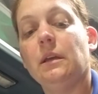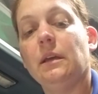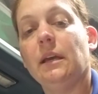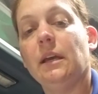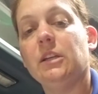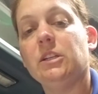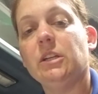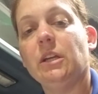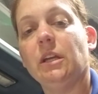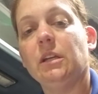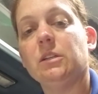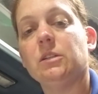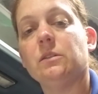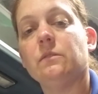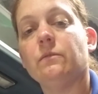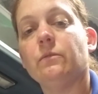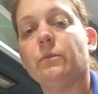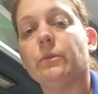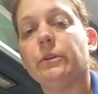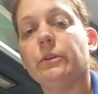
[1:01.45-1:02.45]
education
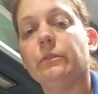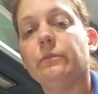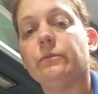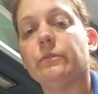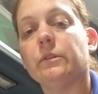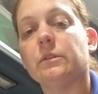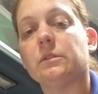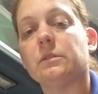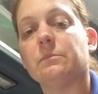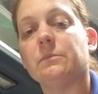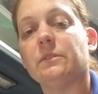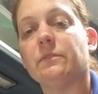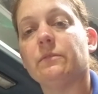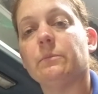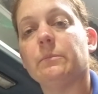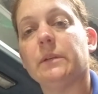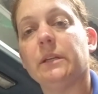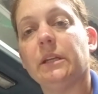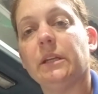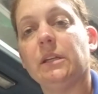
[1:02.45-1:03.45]
for you for some different
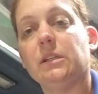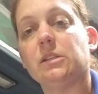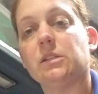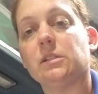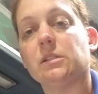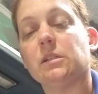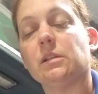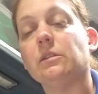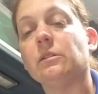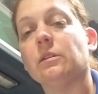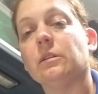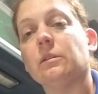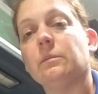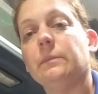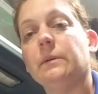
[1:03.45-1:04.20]
medications that you're going to be